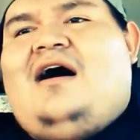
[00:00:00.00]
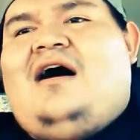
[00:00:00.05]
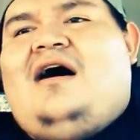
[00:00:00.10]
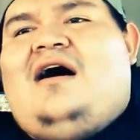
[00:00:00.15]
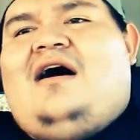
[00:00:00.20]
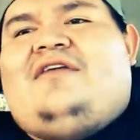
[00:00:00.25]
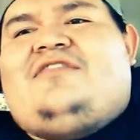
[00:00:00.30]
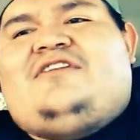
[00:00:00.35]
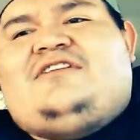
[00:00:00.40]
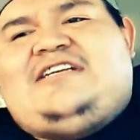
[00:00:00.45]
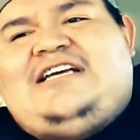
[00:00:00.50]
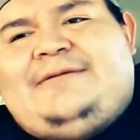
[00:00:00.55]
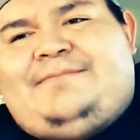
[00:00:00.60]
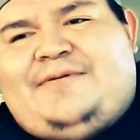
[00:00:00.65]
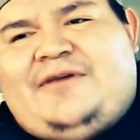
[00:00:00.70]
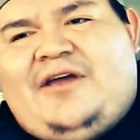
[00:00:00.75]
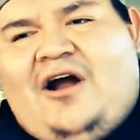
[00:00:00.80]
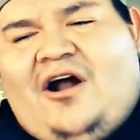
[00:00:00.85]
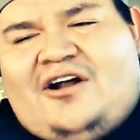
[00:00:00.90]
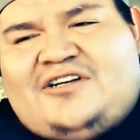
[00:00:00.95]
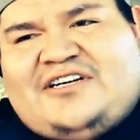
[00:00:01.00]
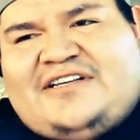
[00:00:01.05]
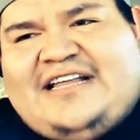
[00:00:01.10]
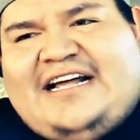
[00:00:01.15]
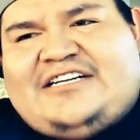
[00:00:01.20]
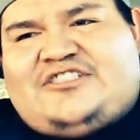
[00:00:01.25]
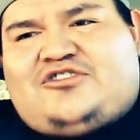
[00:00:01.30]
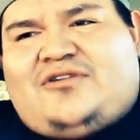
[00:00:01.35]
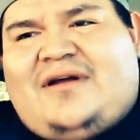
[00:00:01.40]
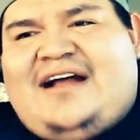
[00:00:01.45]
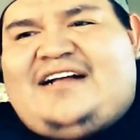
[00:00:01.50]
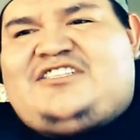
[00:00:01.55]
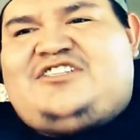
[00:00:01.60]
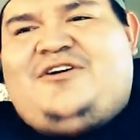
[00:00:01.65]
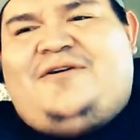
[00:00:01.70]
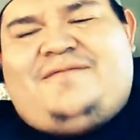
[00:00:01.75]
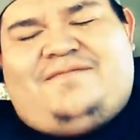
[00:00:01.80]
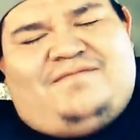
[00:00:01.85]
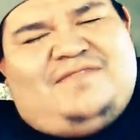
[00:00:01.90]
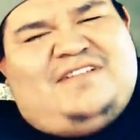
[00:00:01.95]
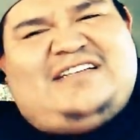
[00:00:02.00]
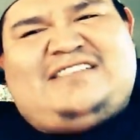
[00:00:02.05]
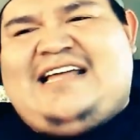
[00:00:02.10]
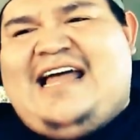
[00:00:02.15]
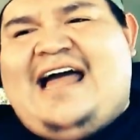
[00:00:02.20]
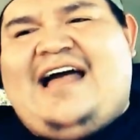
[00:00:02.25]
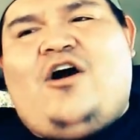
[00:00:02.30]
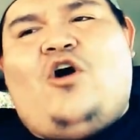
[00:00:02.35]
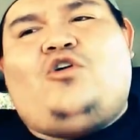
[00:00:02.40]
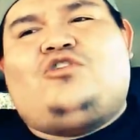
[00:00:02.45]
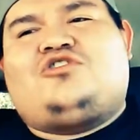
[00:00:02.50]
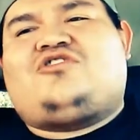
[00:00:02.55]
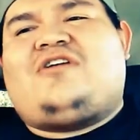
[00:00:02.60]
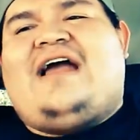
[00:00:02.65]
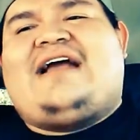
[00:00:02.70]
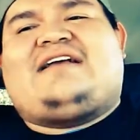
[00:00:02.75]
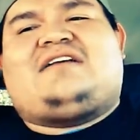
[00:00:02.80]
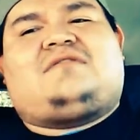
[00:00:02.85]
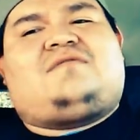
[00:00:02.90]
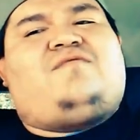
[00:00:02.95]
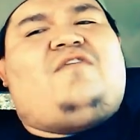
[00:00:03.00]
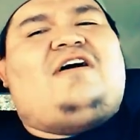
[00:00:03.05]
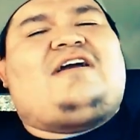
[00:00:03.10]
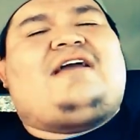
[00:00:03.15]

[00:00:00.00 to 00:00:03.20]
the DPR's on that track too. That whole track is